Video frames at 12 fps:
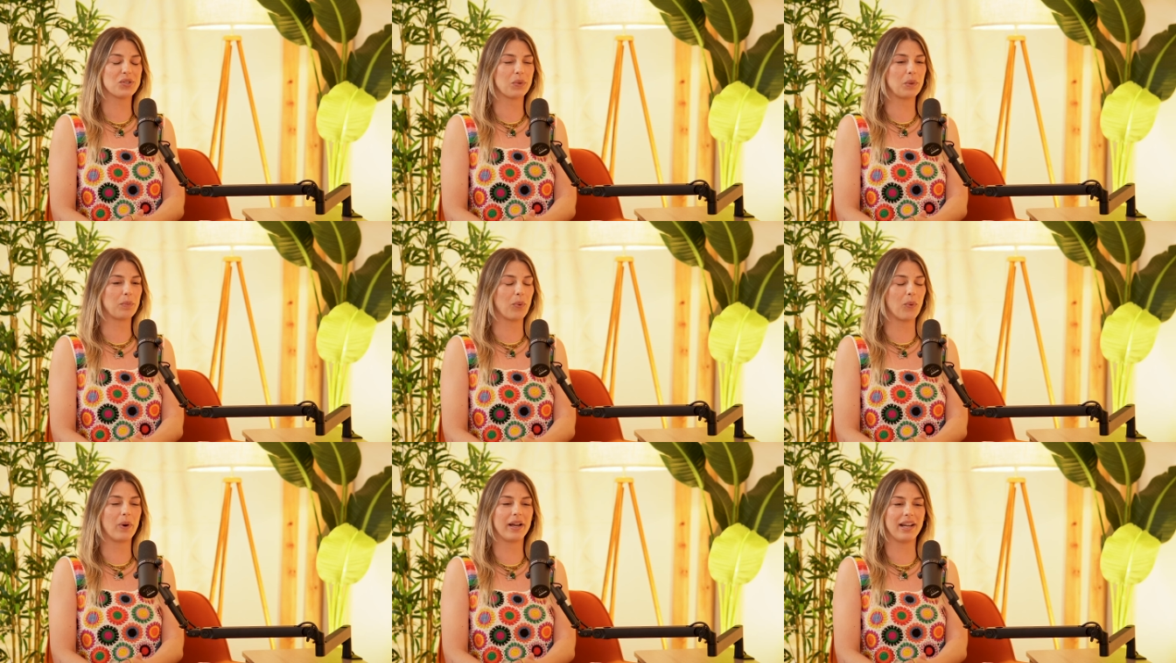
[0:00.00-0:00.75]
to a
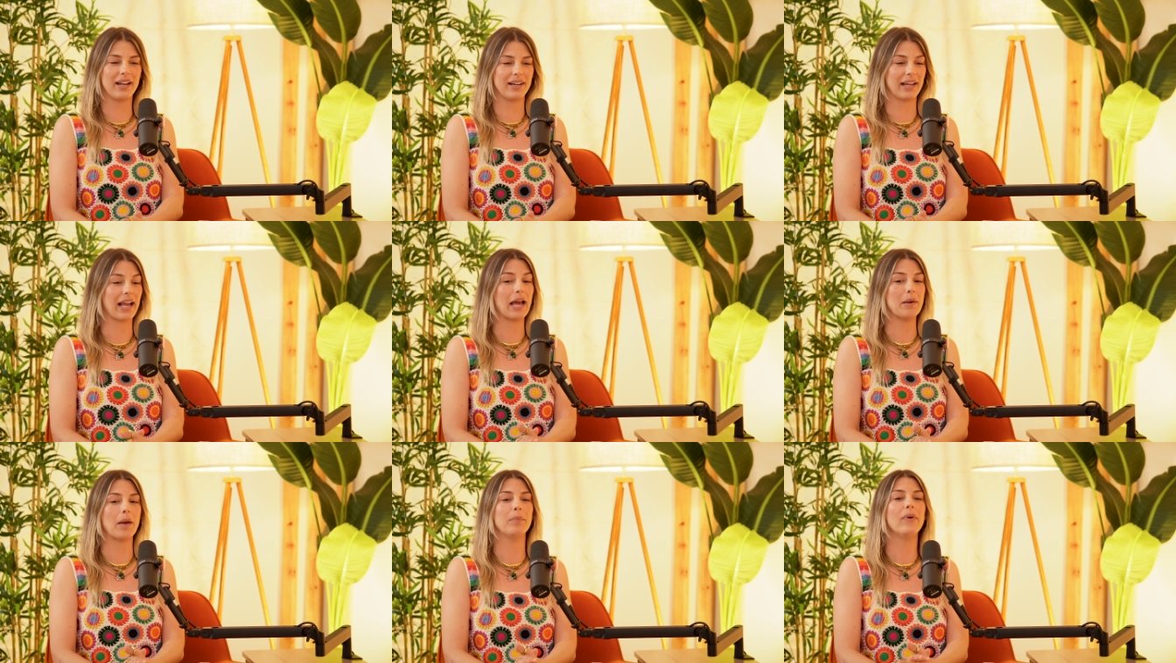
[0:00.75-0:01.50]
point and like I,
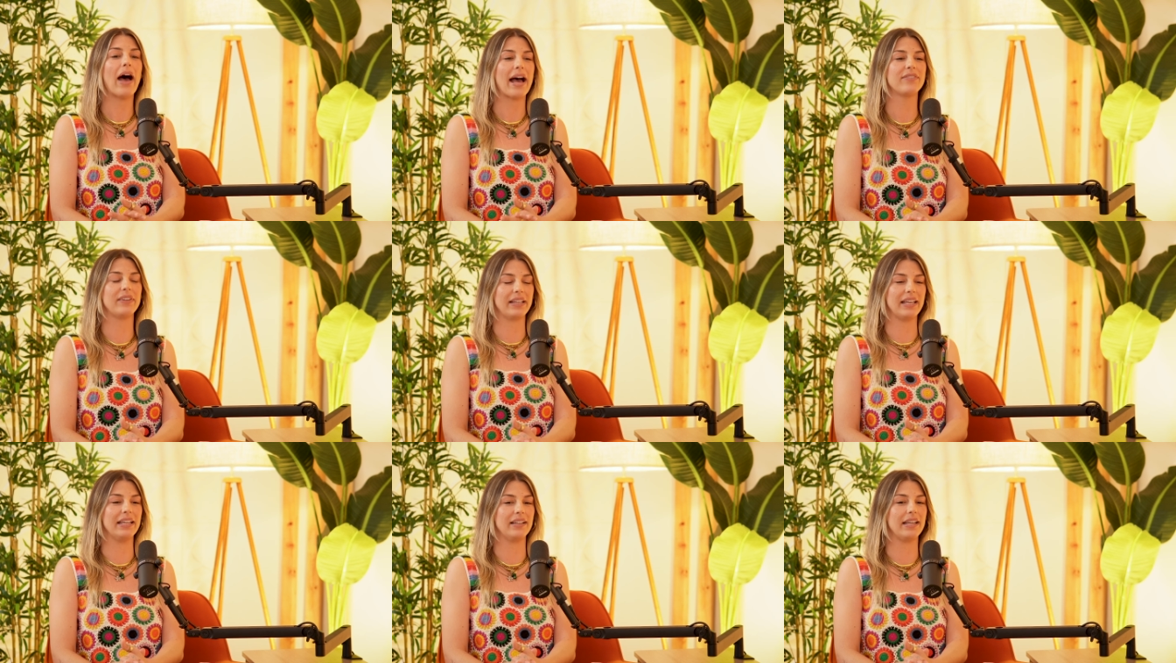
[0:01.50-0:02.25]
am laughing
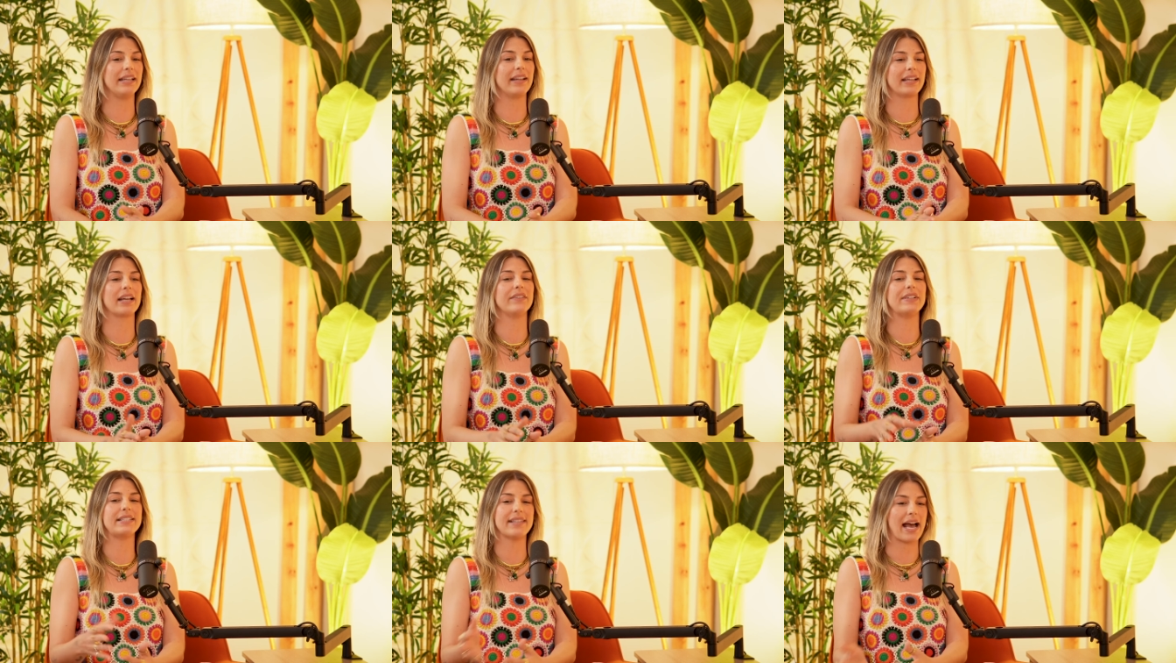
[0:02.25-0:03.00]
in in like kind of
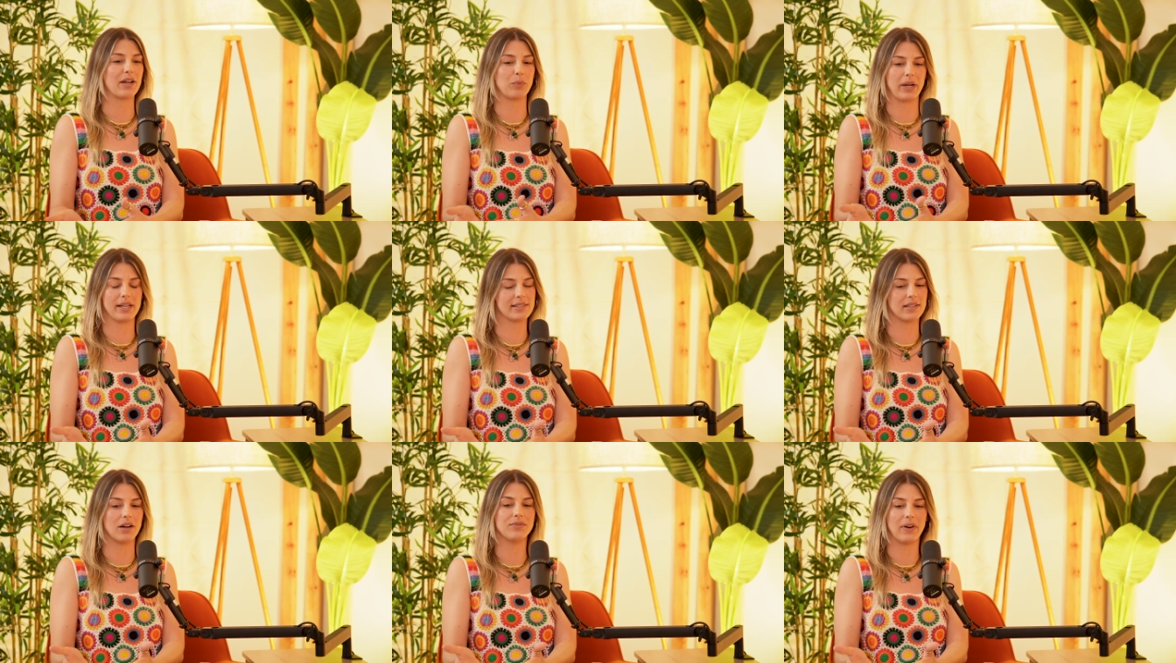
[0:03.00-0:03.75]
a sad way. It's
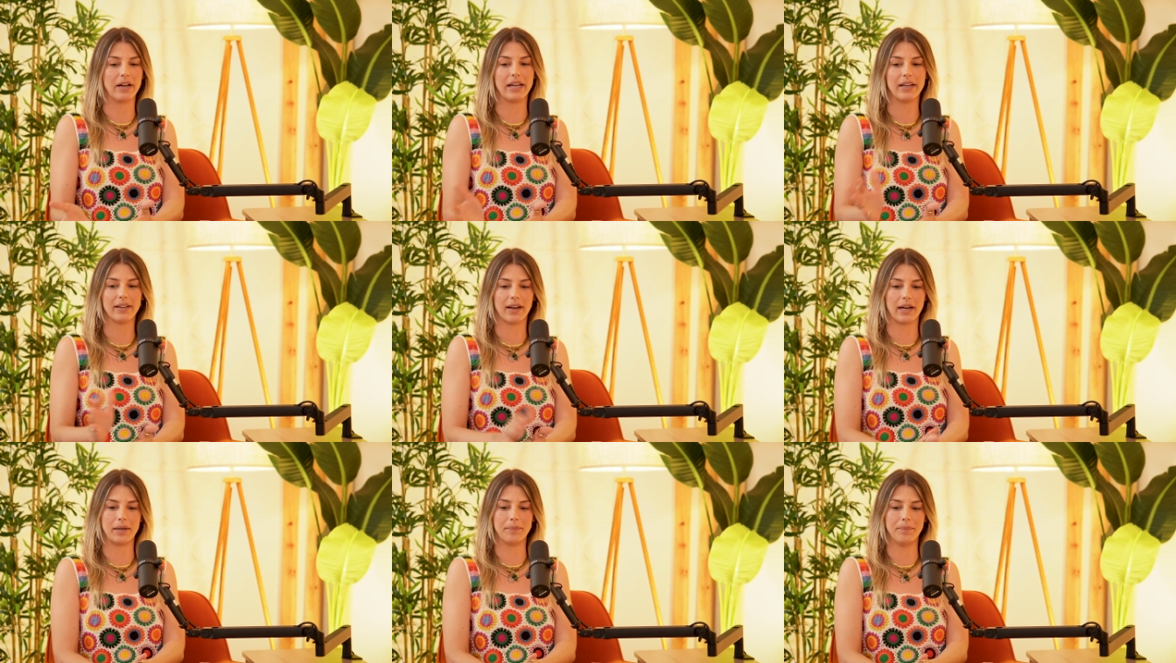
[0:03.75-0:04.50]
not funny.
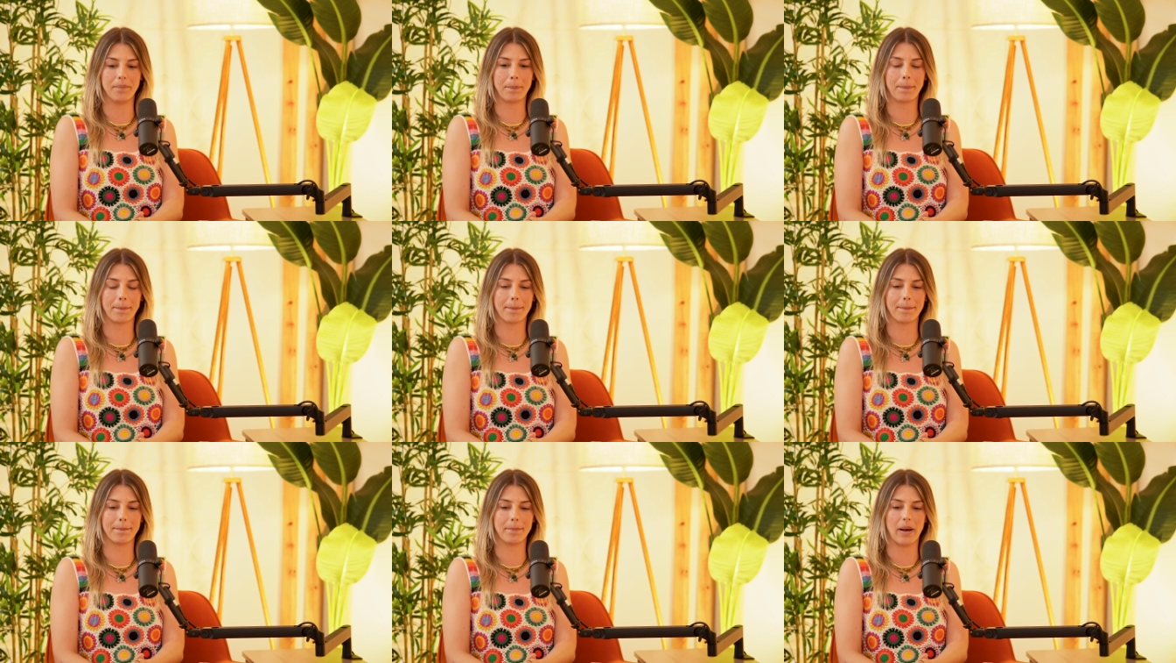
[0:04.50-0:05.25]
Um
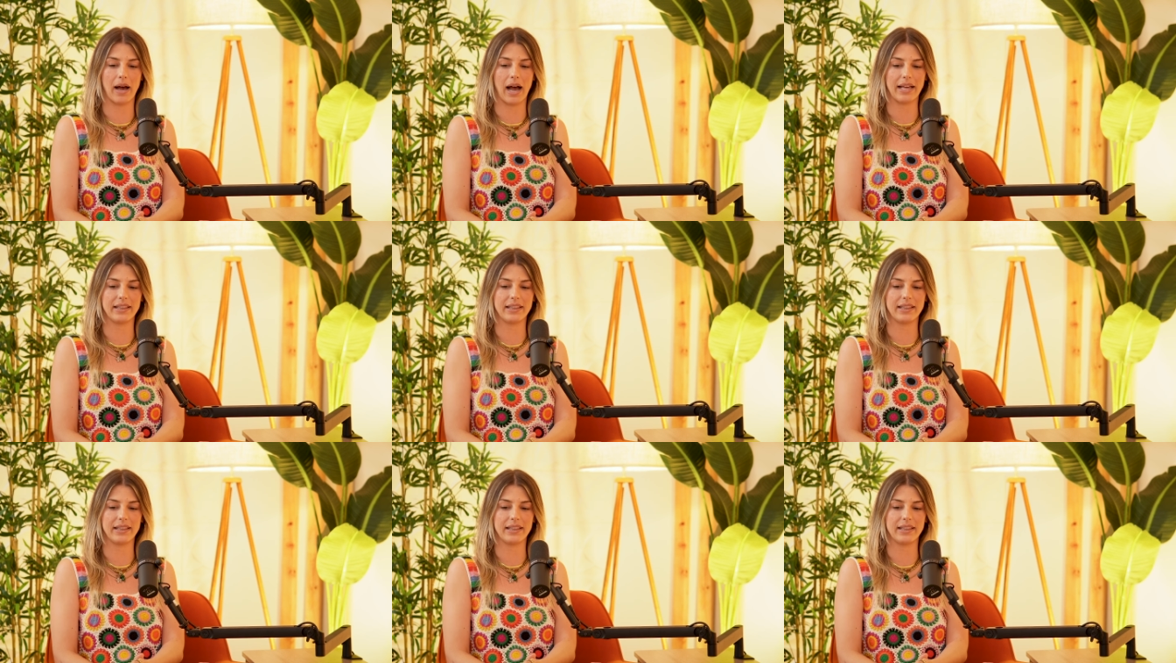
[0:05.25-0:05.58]
I